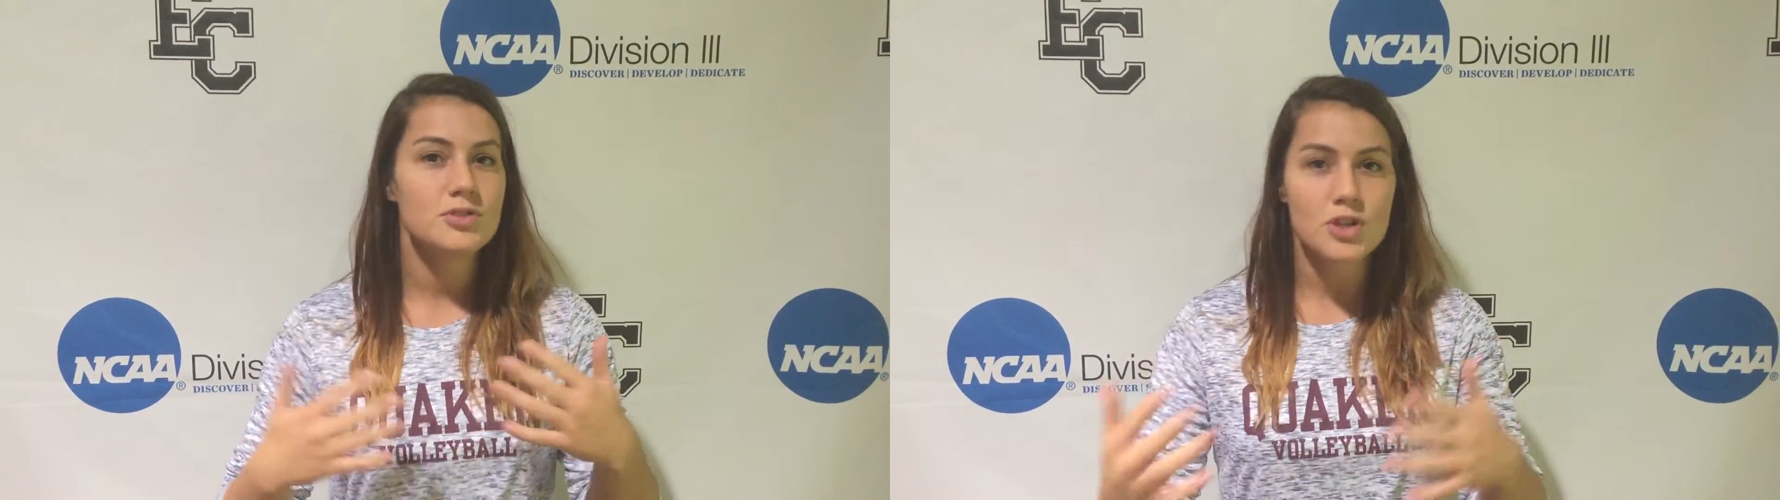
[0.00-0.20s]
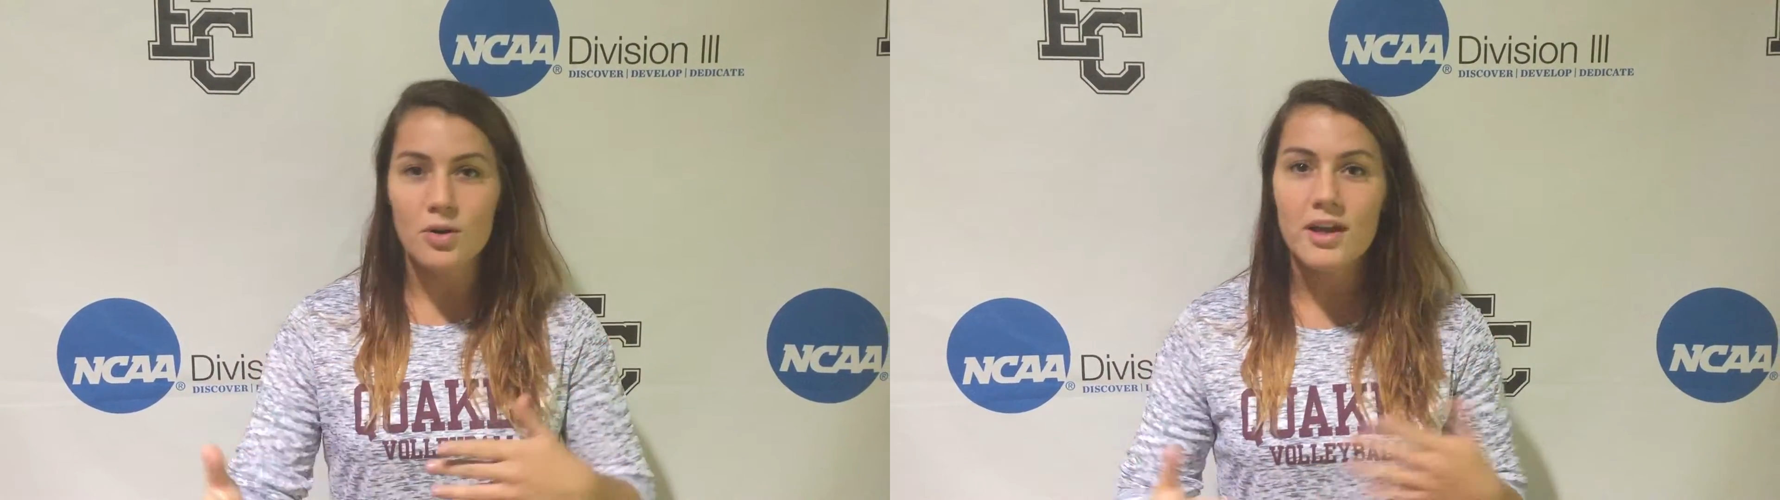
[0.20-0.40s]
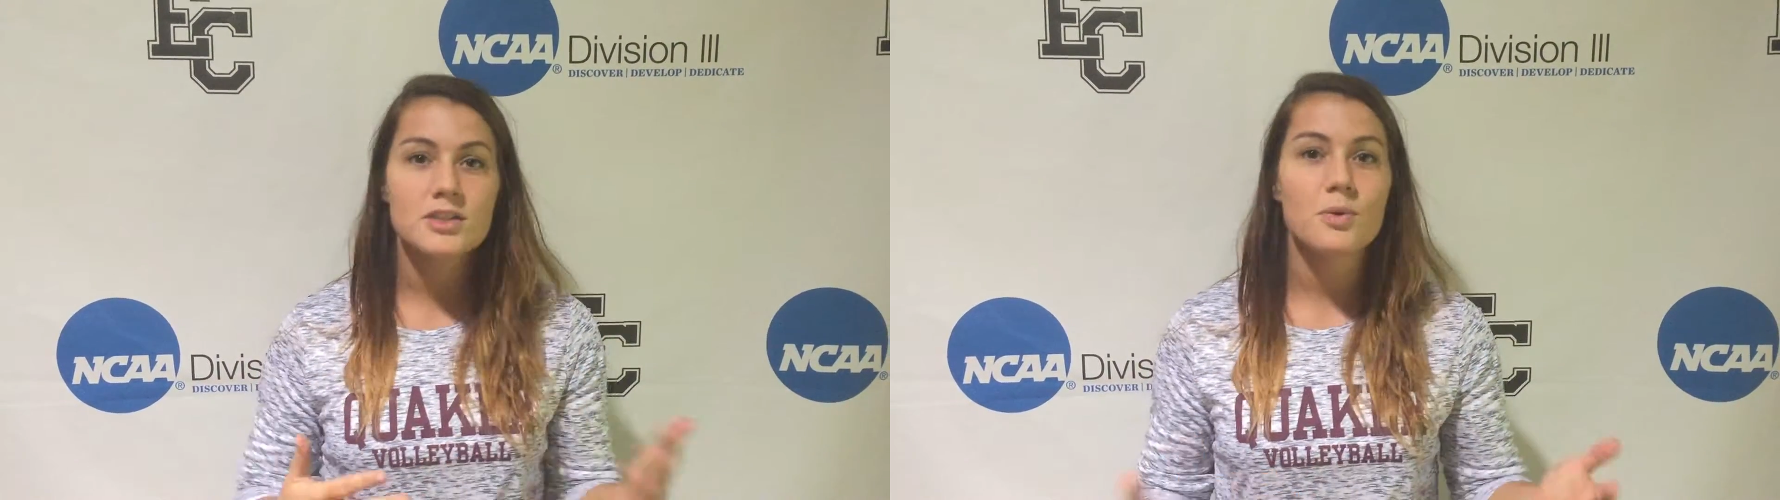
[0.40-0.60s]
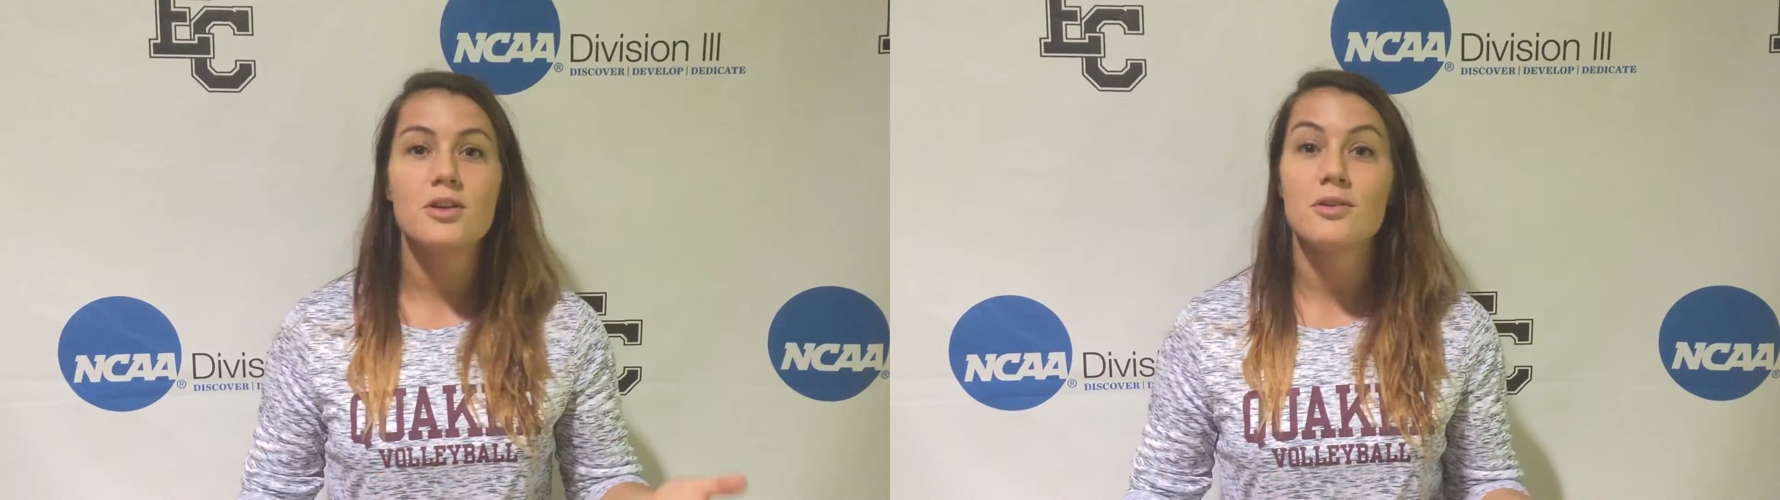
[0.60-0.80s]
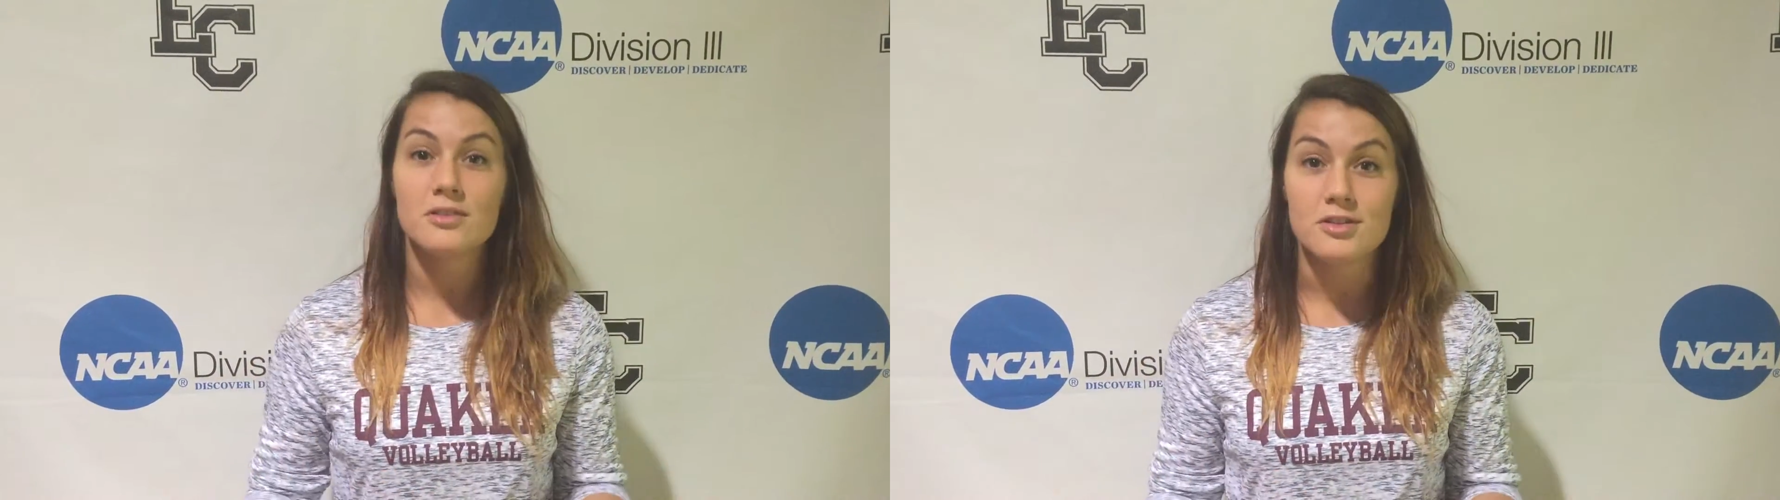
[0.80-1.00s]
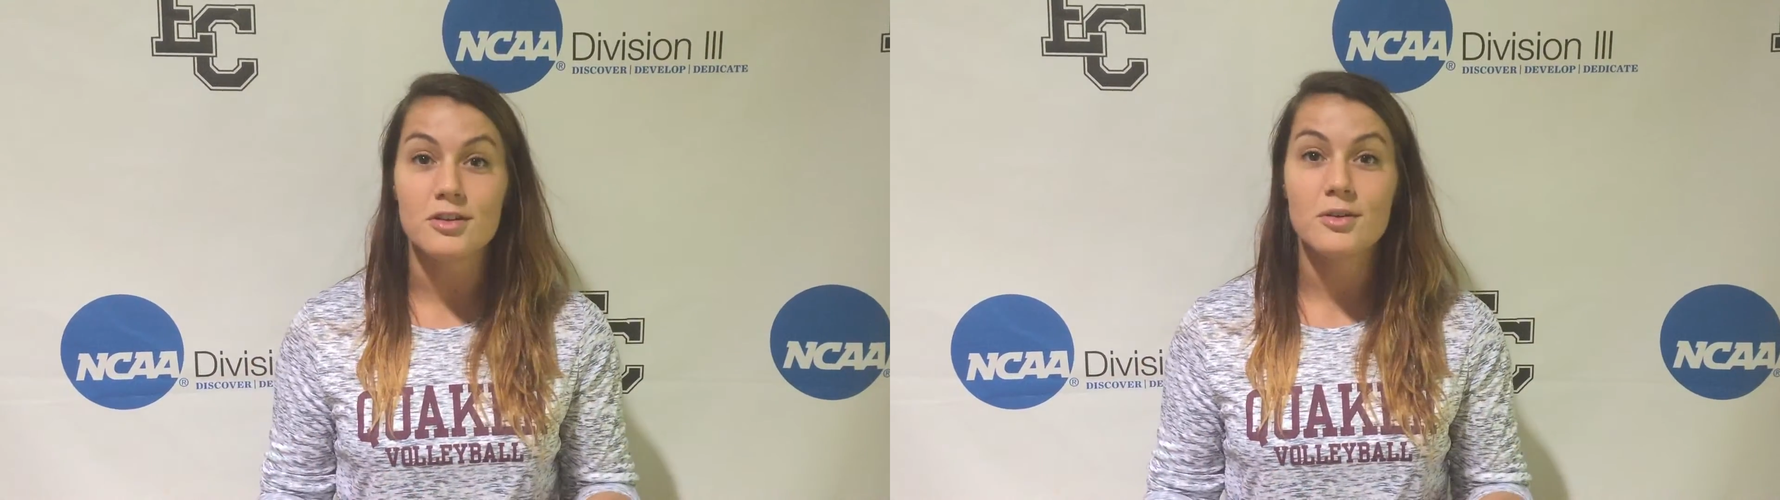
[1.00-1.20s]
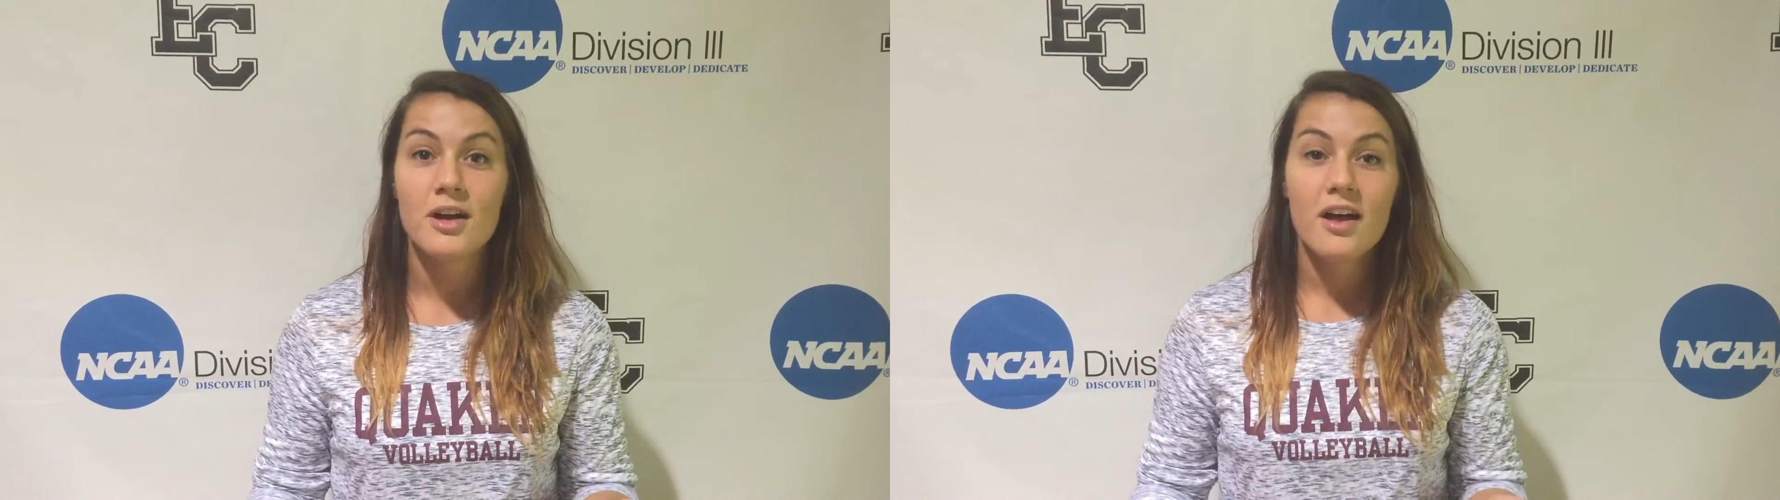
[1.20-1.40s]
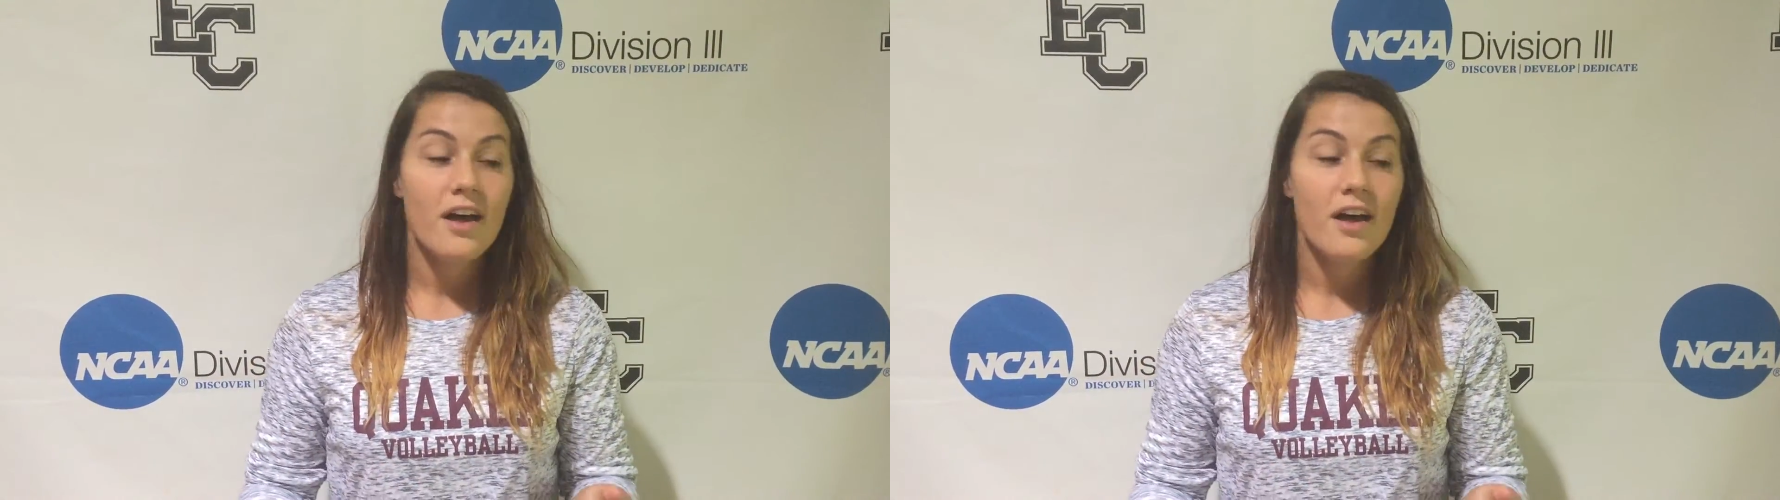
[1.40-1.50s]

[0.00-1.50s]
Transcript: showcase what you can do.